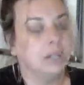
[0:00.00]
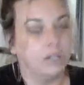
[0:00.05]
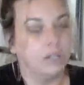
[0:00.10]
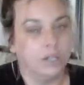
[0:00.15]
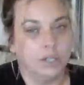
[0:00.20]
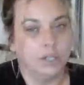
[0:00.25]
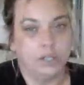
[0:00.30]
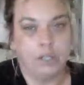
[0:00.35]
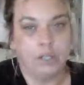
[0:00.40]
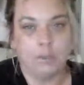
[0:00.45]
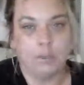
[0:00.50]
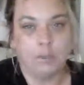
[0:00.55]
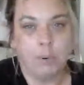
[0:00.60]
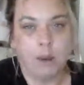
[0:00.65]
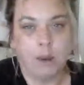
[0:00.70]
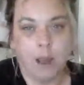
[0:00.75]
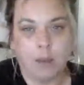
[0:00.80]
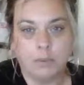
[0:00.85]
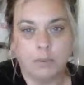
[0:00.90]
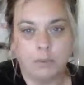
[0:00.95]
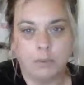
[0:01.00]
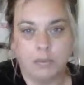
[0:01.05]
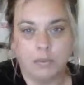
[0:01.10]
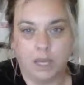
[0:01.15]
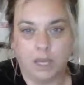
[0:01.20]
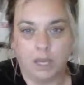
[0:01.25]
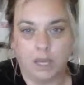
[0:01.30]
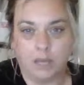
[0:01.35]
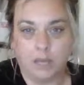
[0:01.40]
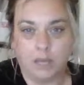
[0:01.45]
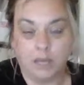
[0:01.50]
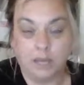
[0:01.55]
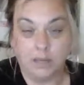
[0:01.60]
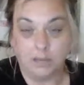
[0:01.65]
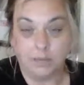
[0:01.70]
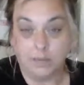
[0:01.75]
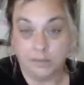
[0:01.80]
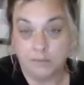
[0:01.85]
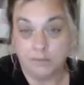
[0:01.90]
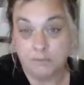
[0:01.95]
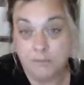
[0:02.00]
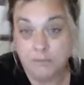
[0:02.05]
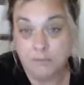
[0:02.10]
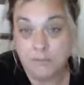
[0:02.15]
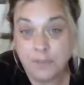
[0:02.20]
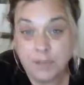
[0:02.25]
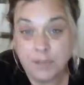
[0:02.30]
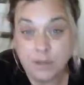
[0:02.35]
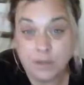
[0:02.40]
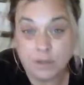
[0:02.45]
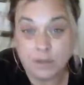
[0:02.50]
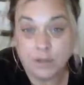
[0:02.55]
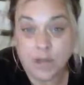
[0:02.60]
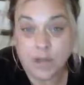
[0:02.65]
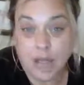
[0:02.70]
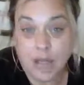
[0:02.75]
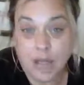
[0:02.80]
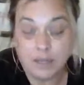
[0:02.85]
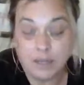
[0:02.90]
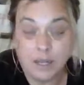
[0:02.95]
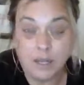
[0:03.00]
you're going to probably even feel that